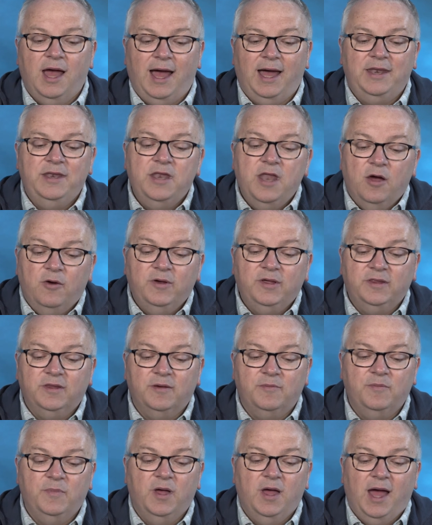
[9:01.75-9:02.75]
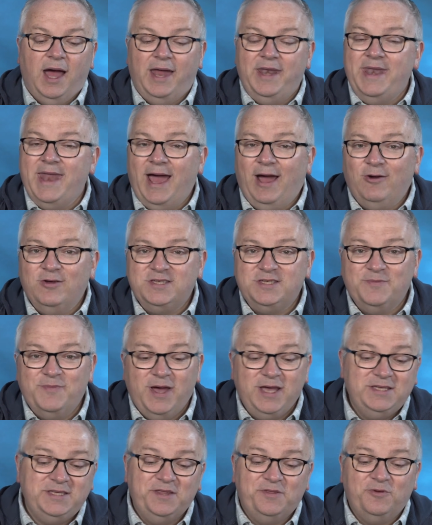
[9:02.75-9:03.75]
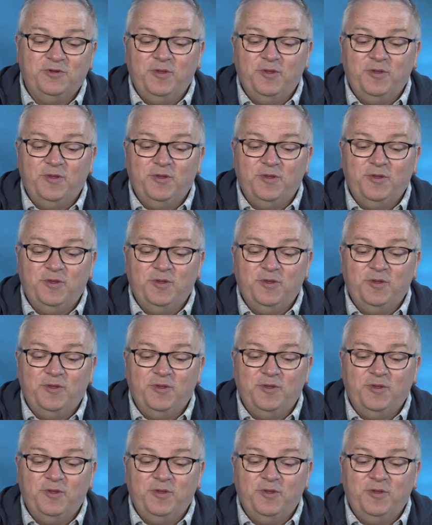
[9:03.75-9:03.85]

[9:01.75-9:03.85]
and knowing them. And now it's amazing